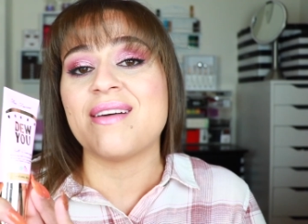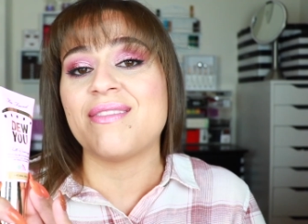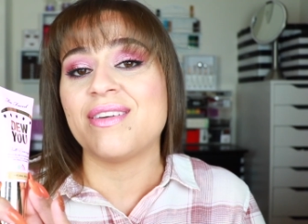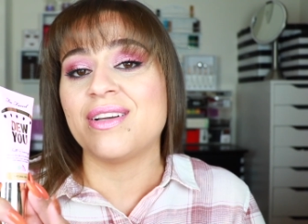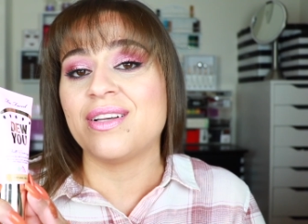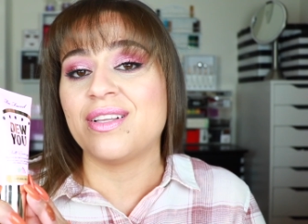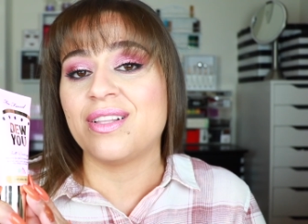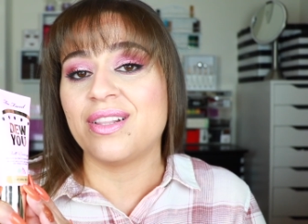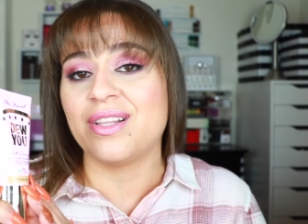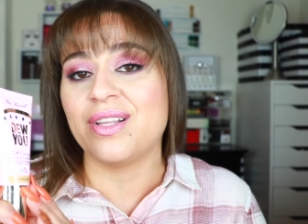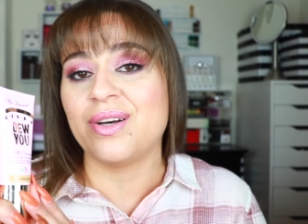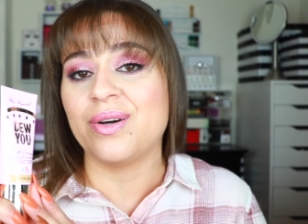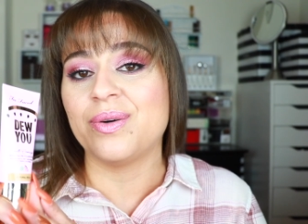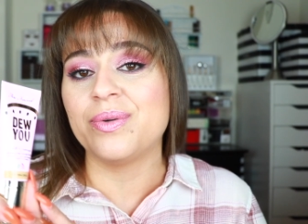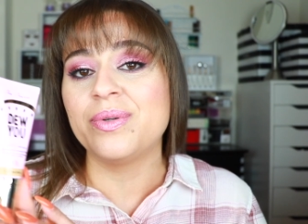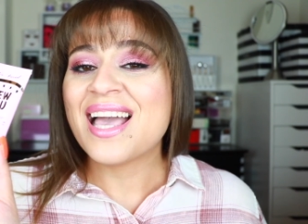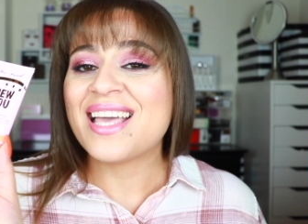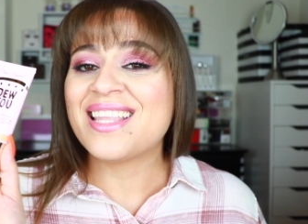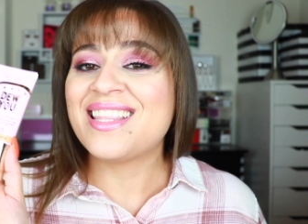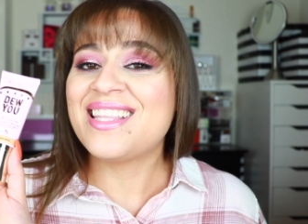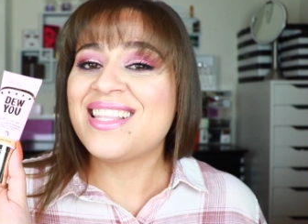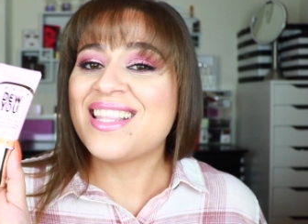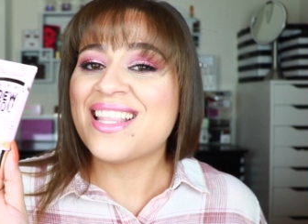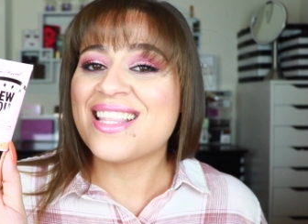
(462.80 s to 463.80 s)
have a glow.
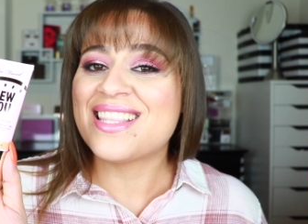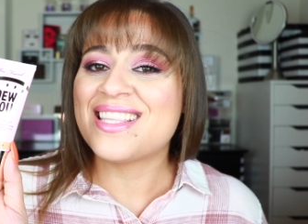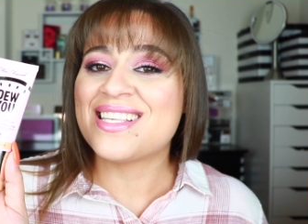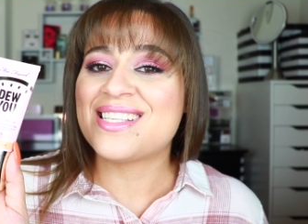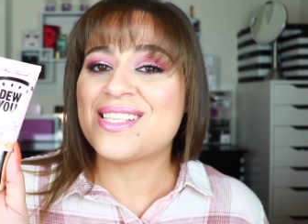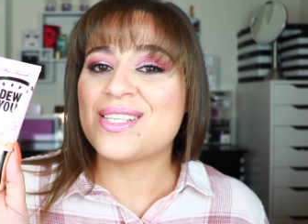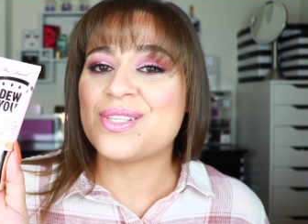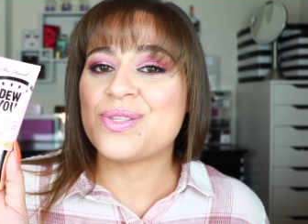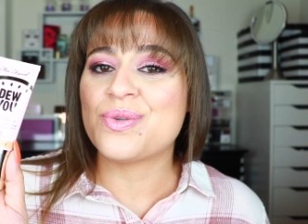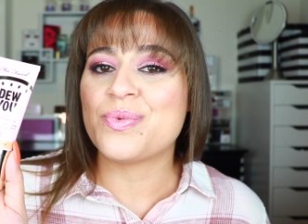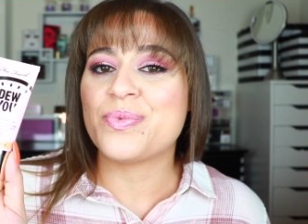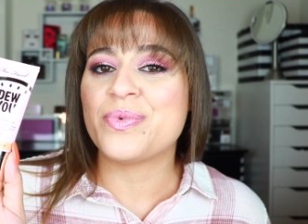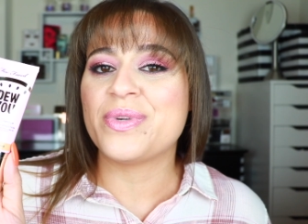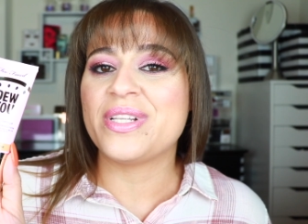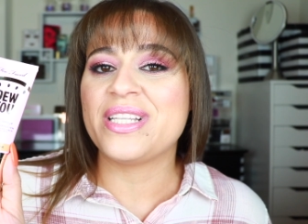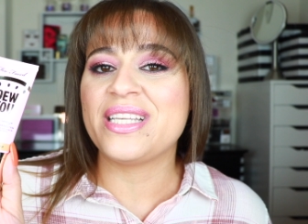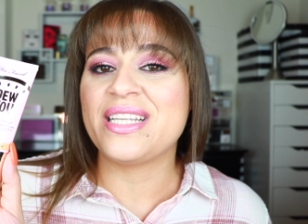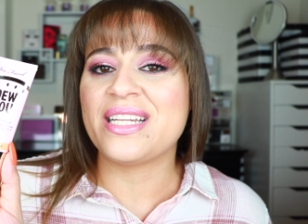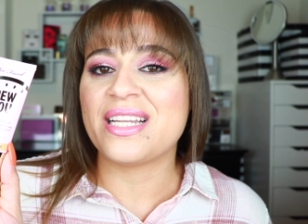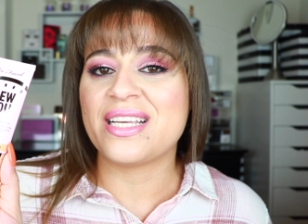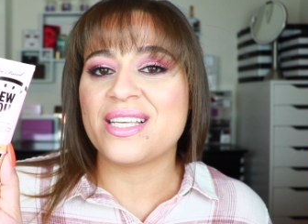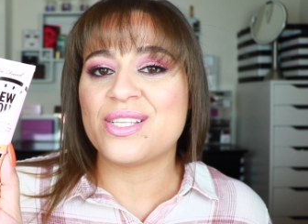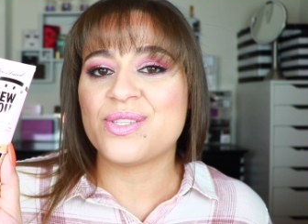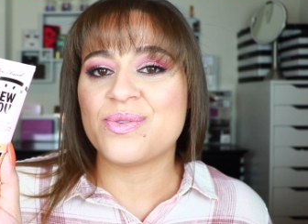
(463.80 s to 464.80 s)
I think that this is a really
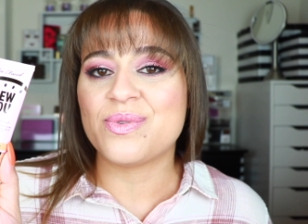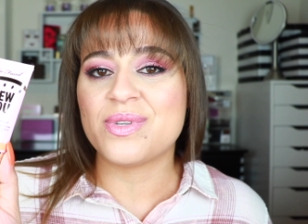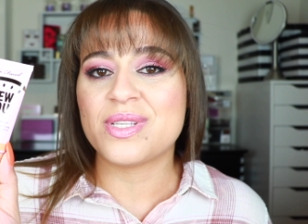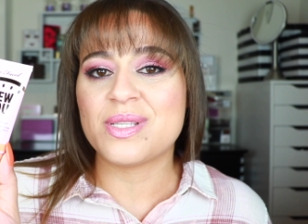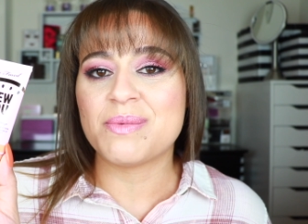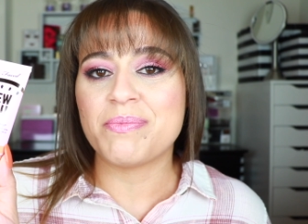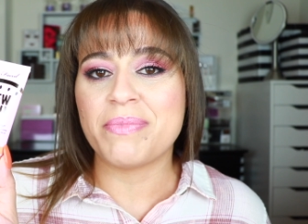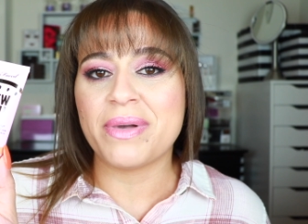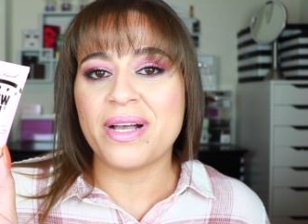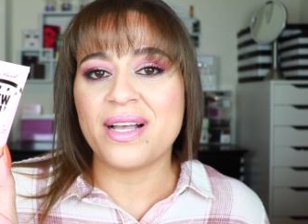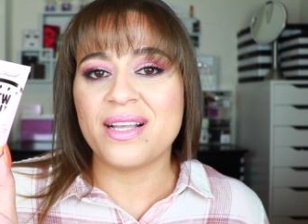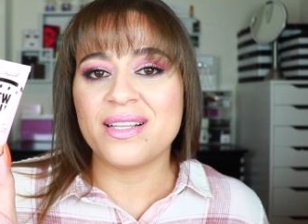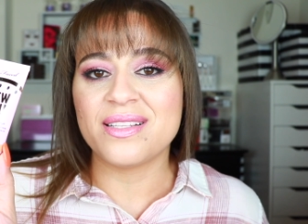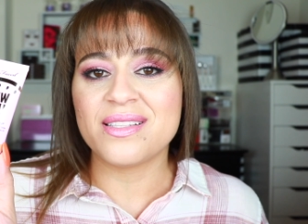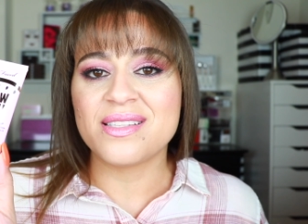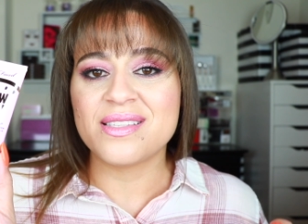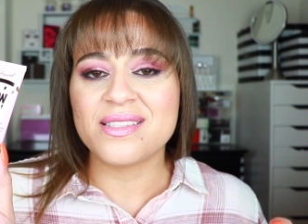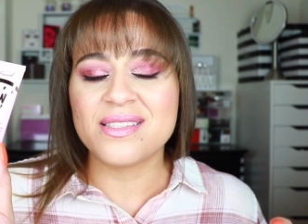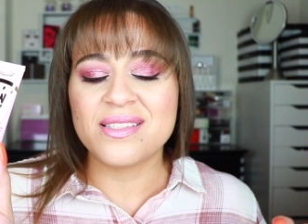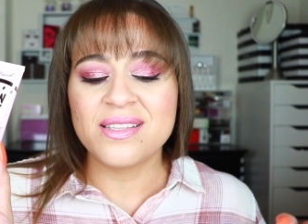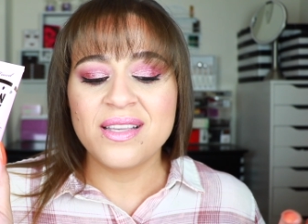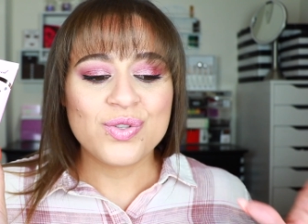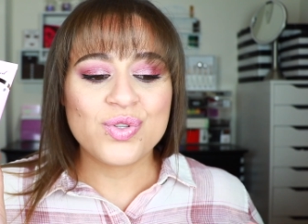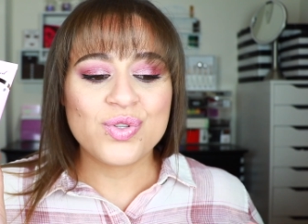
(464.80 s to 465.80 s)
nice response